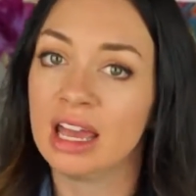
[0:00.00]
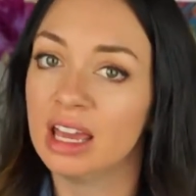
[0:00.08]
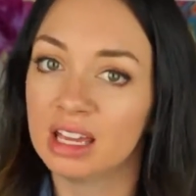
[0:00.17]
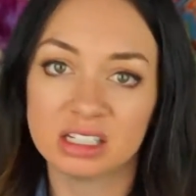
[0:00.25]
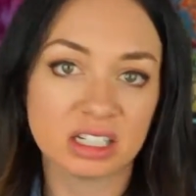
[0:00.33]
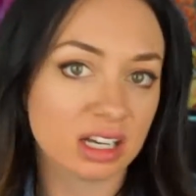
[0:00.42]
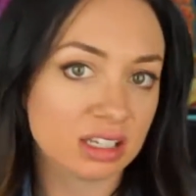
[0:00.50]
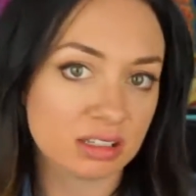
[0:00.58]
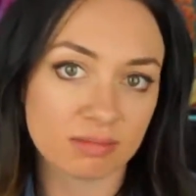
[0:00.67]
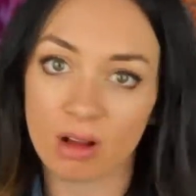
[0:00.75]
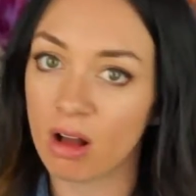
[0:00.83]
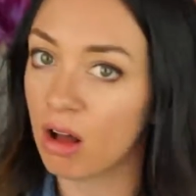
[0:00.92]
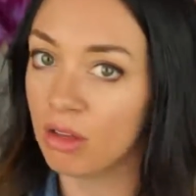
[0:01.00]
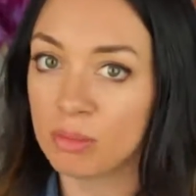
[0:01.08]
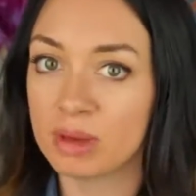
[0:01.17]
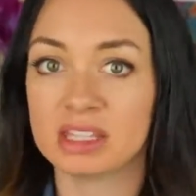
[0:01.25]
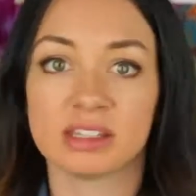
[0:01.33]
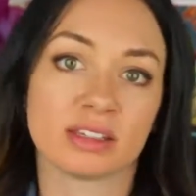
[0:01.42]
It does all the
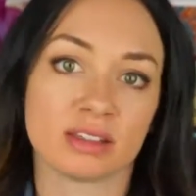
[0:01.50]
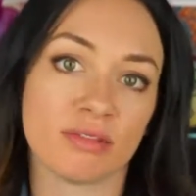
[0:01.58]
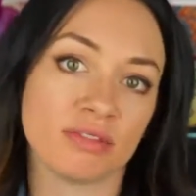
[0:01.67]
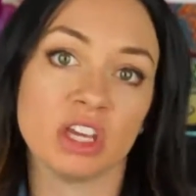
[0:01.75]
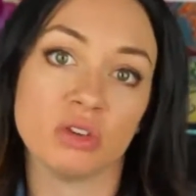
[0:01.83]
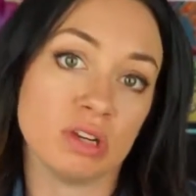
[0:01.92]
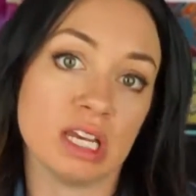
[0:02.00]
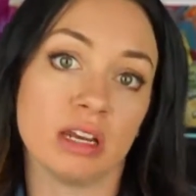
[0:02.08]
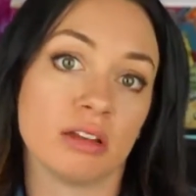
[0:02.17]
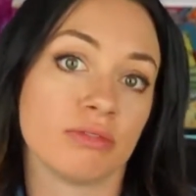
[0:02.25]
basic stuff that you need